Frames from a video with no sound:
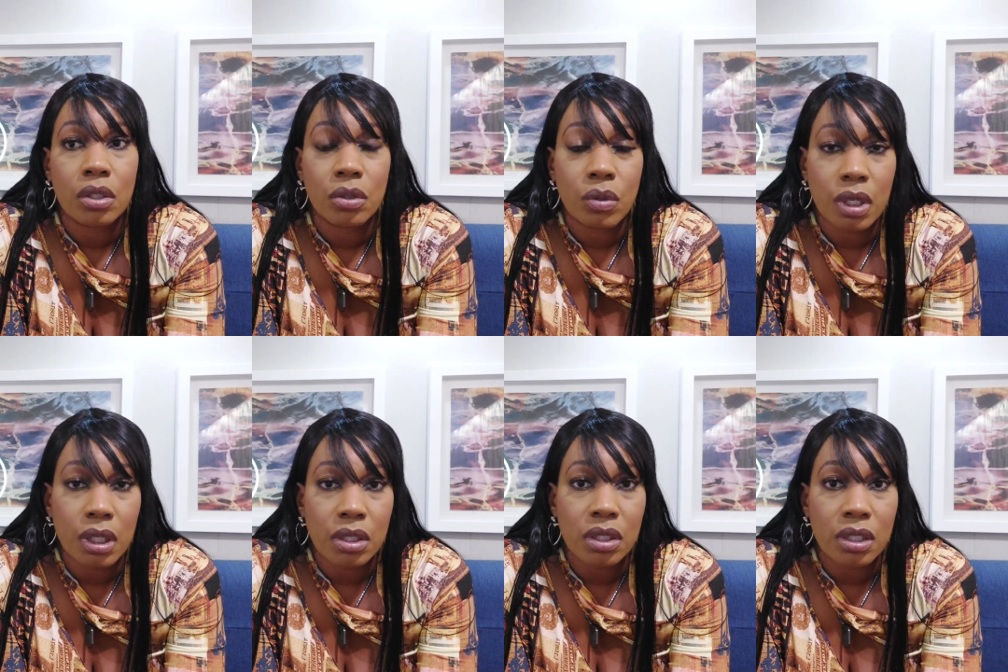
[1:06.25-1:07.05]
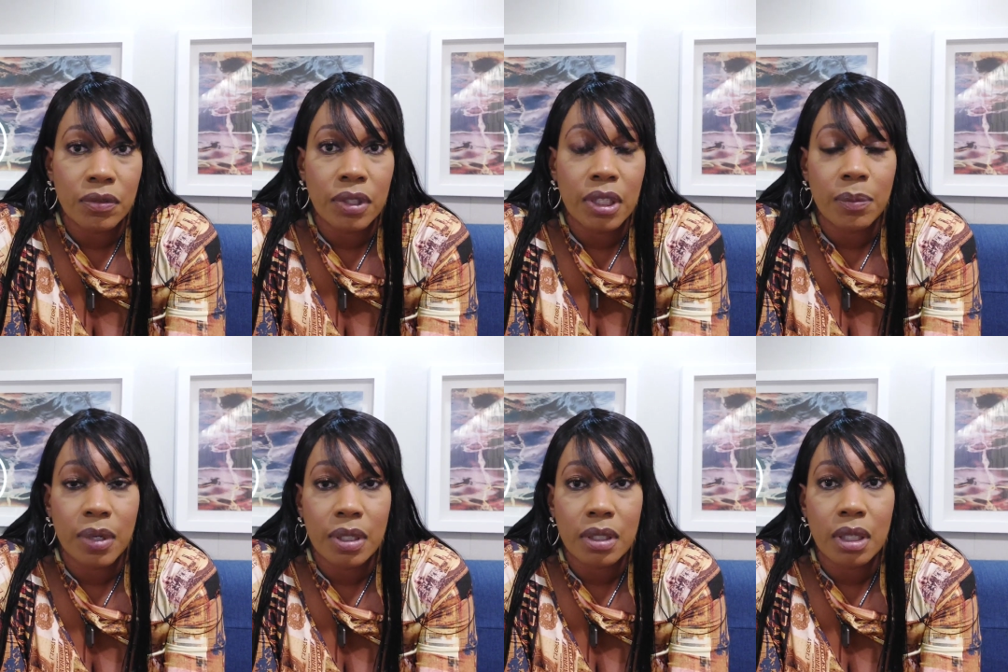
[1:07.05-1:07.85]
You get the certificate
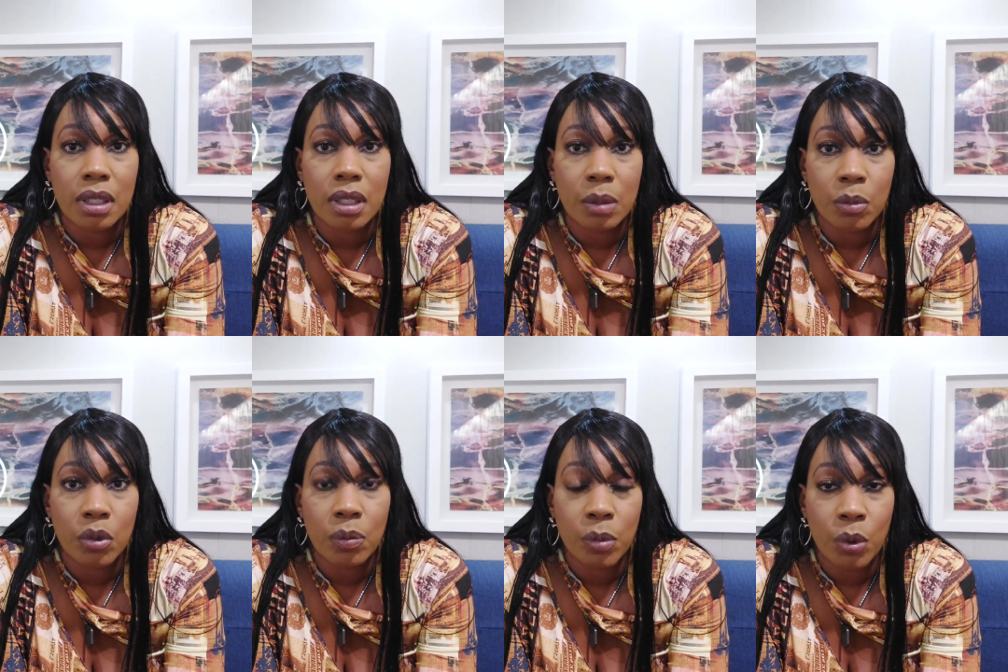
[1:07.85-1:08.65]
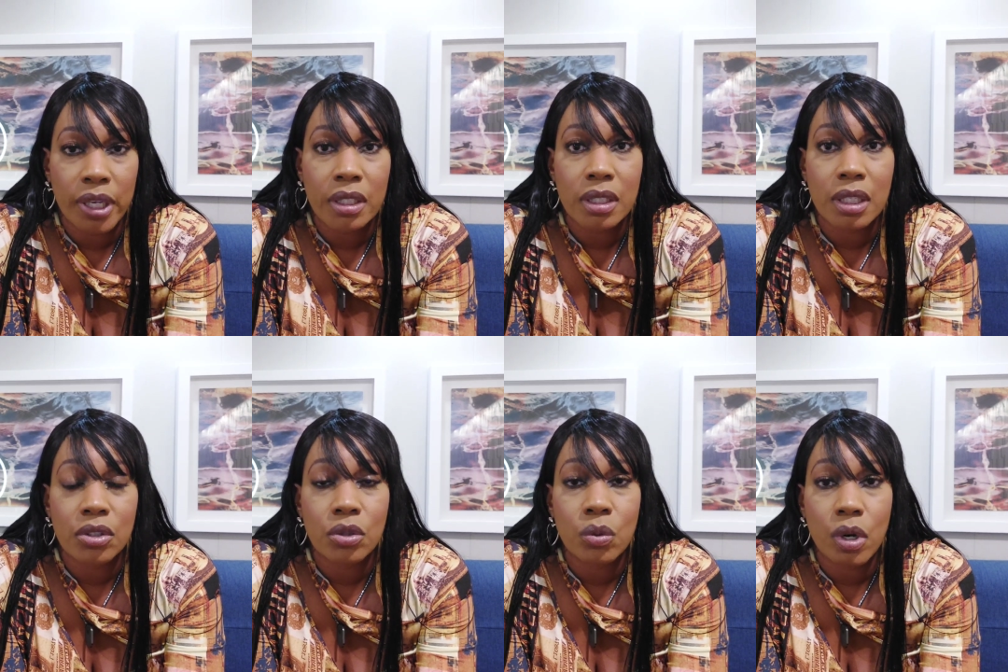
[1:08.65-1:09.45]
based on the number of points
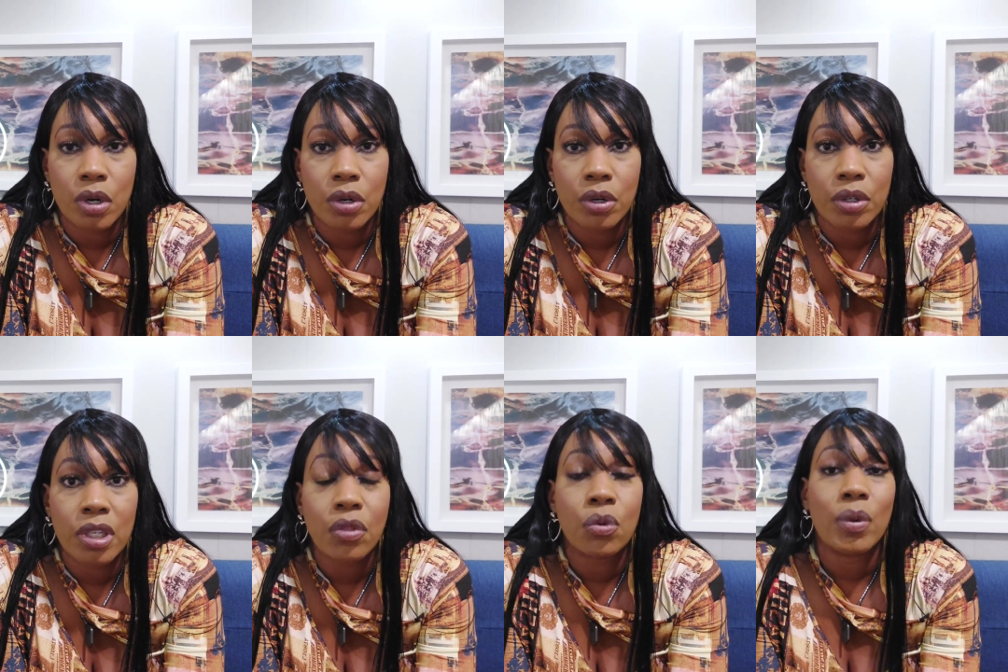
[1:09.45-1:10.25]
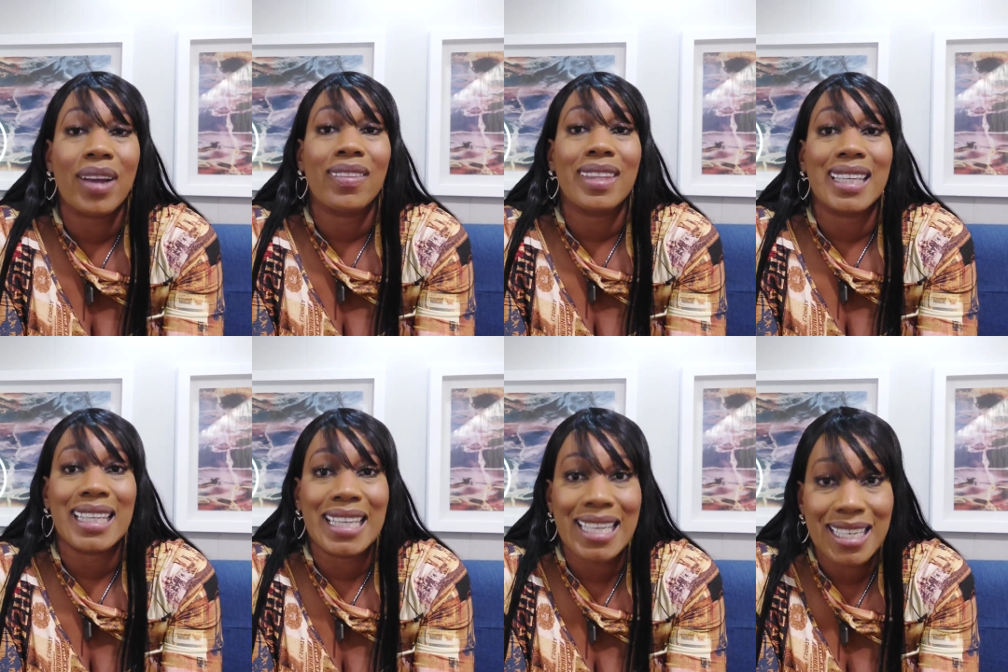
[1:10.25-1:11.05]
that you earned throughout the
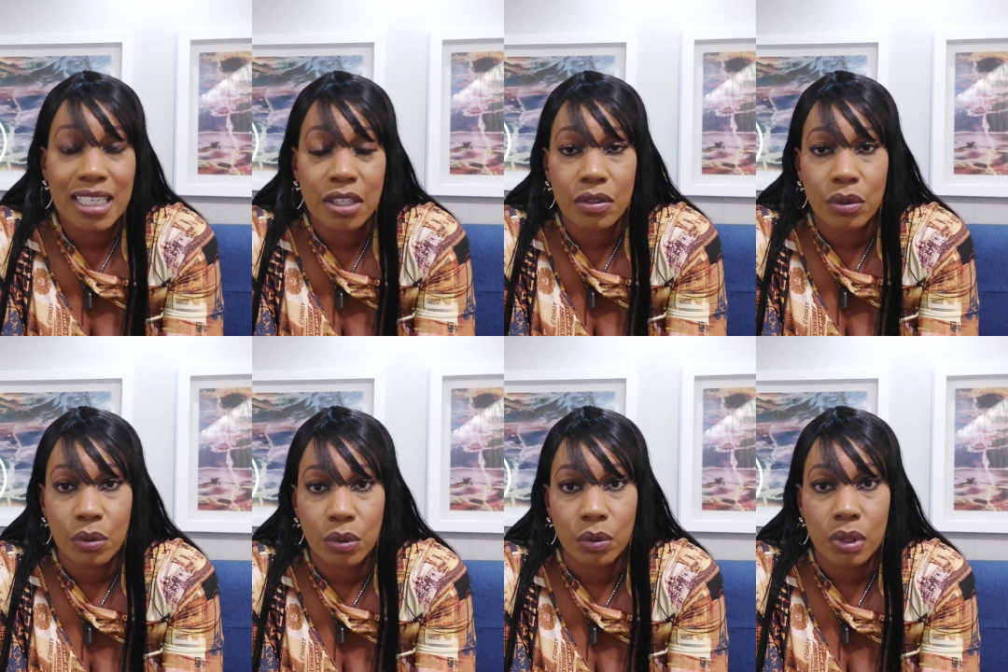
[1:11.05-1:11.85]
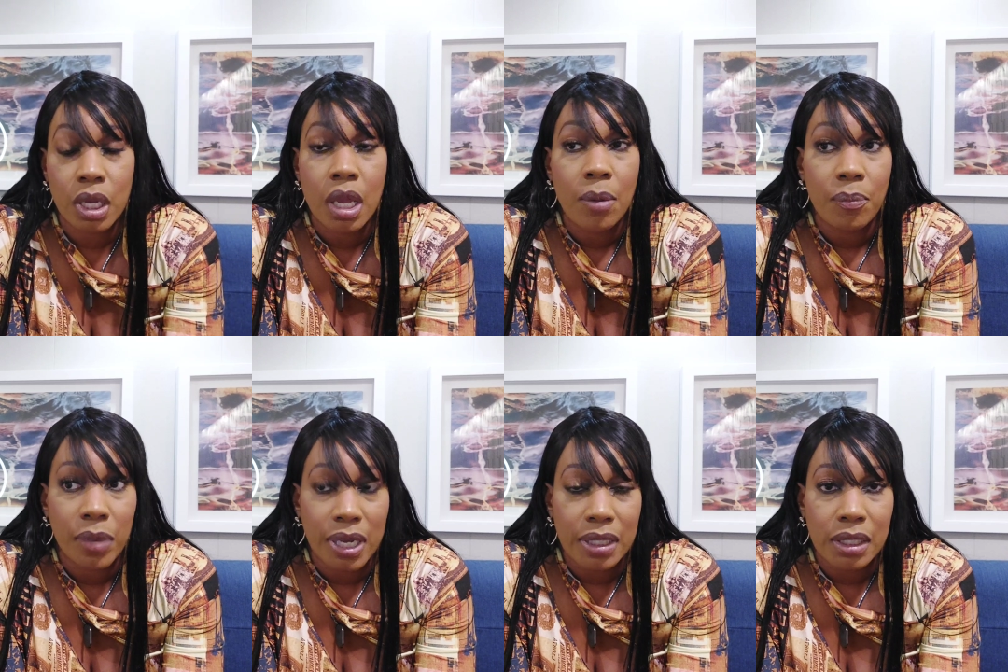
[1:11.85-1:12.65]
end of the cruise.
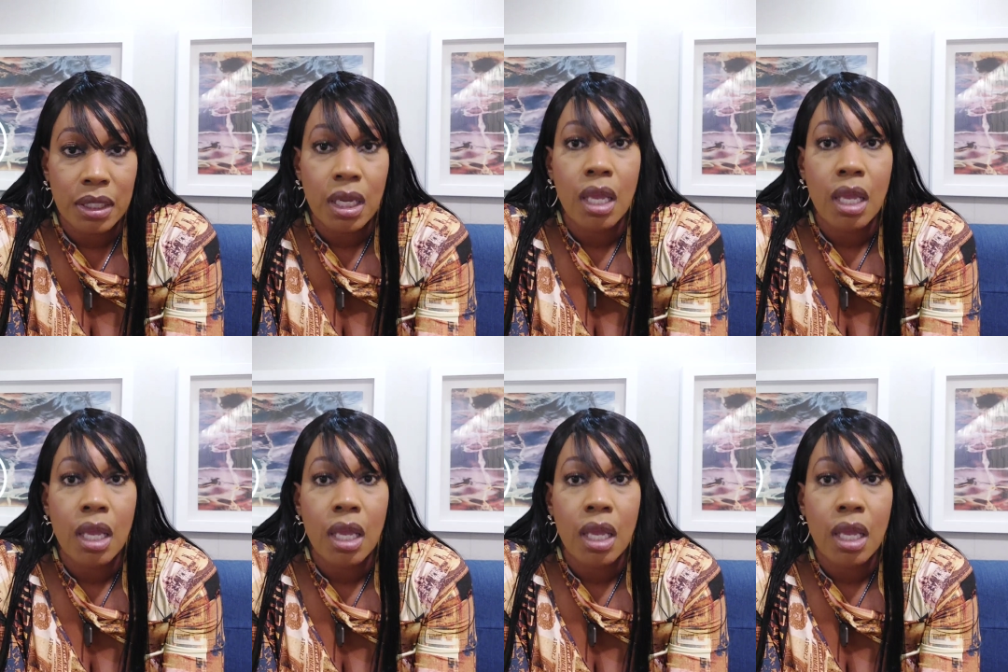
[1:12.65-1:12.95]
But